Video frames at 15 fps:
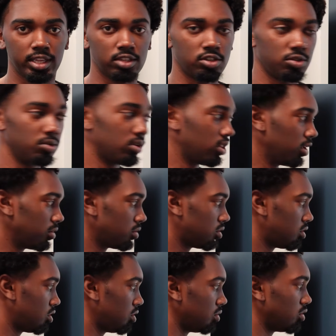get too
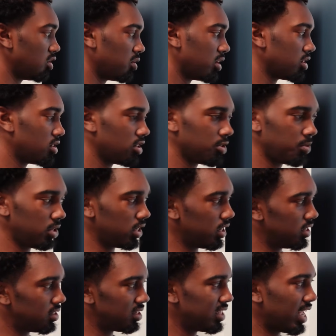close to 2 inches
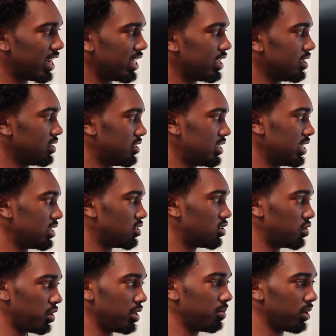because that is the
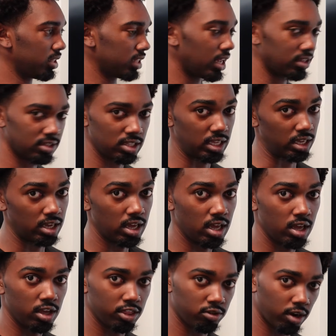extreme, like that's the
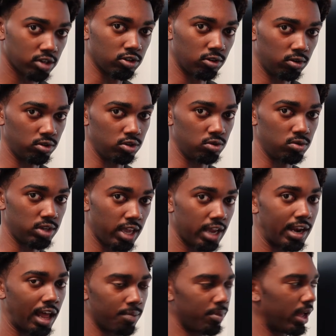threshold you
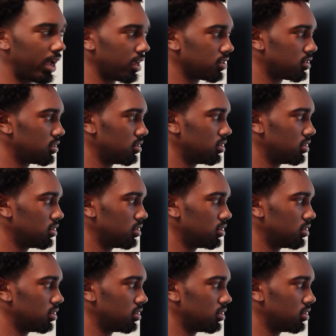cannot pass.